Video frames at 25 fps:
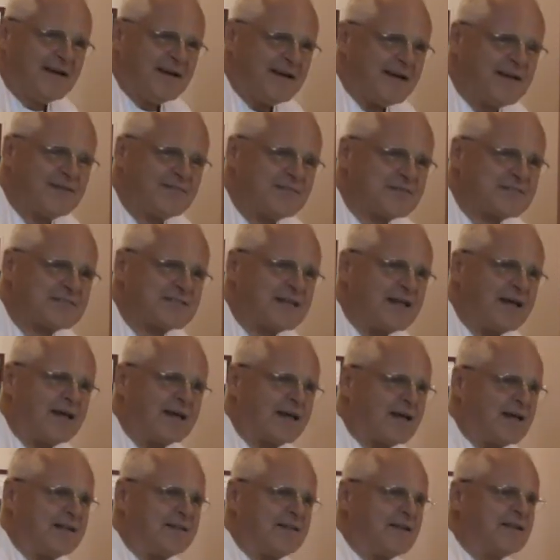It was
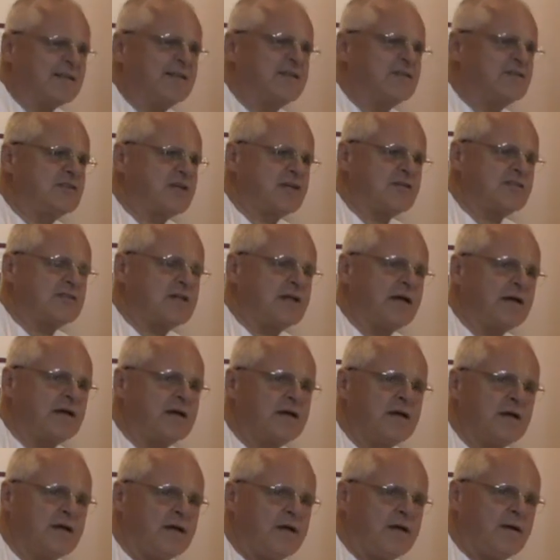like, and then the judge
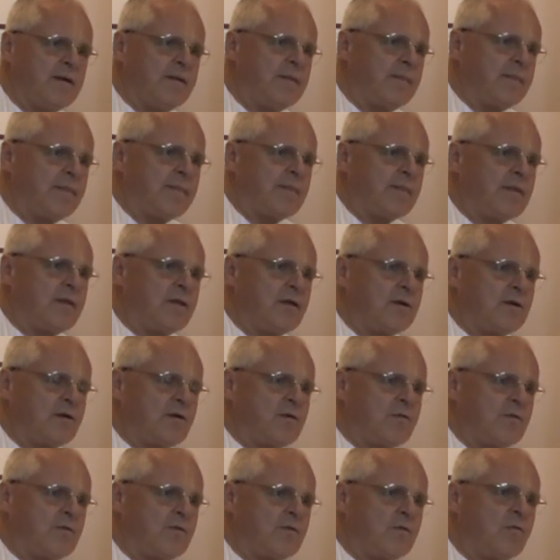you
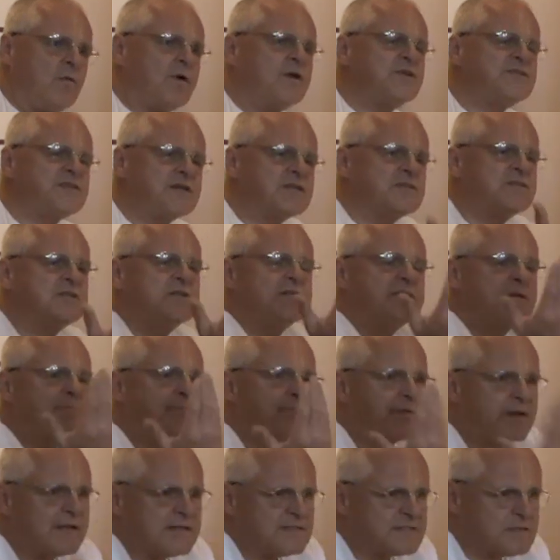know, what is actually the
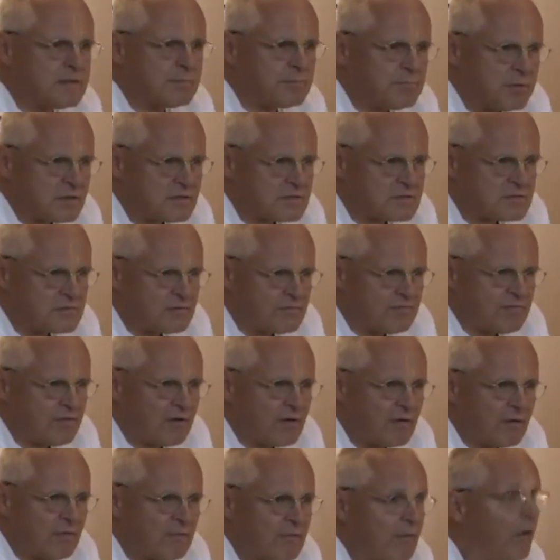principles you
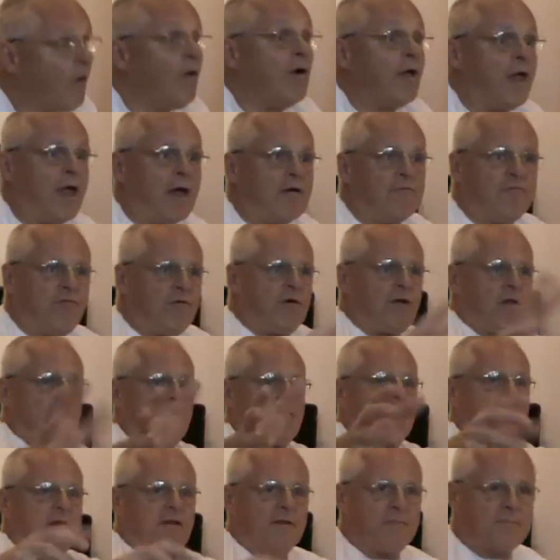follow? Oh yeah, 4
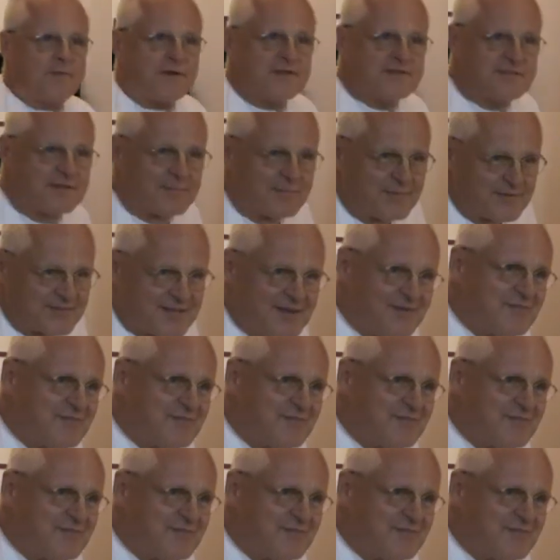bloody principles.